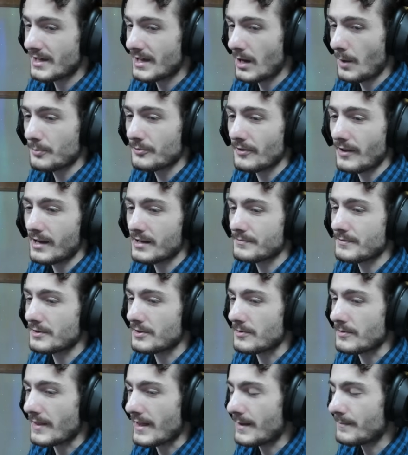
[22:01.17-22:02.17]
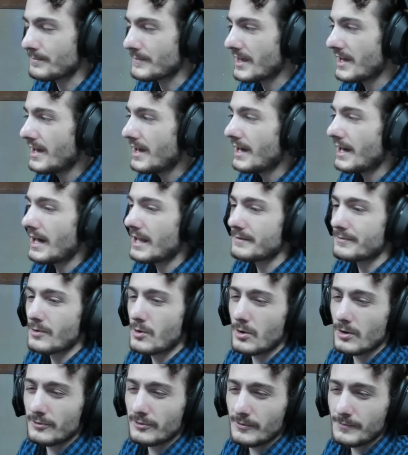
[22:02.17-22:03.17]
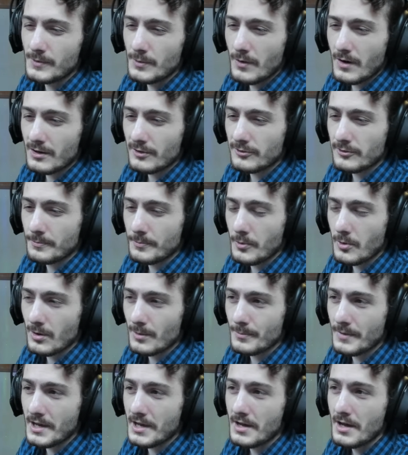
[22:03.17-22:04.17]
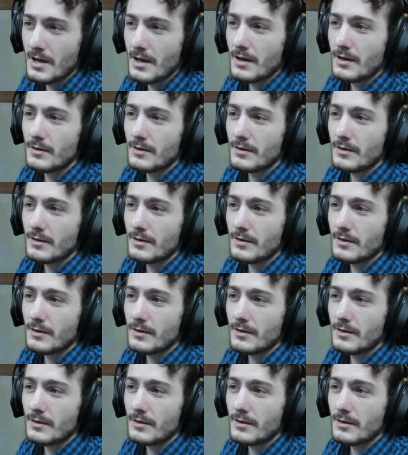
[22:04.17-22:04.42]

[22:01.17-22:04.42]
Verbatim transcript: helps a lot if you do that. And of course, if you want to support me,